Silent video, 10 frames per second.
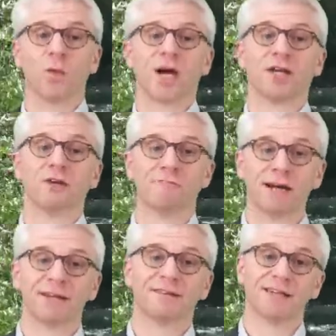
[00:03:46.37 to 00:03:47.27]
where
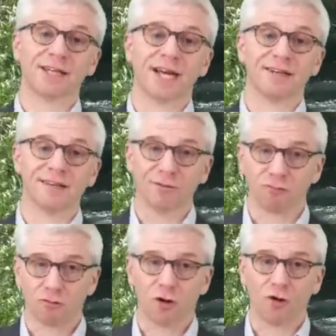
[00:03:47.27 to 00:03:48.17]
humanity gets it
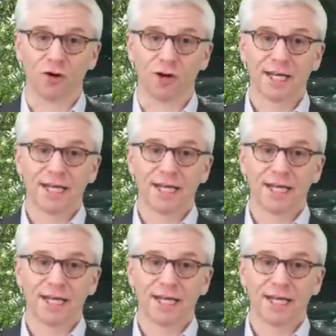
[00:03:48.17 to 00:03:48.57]
wrong,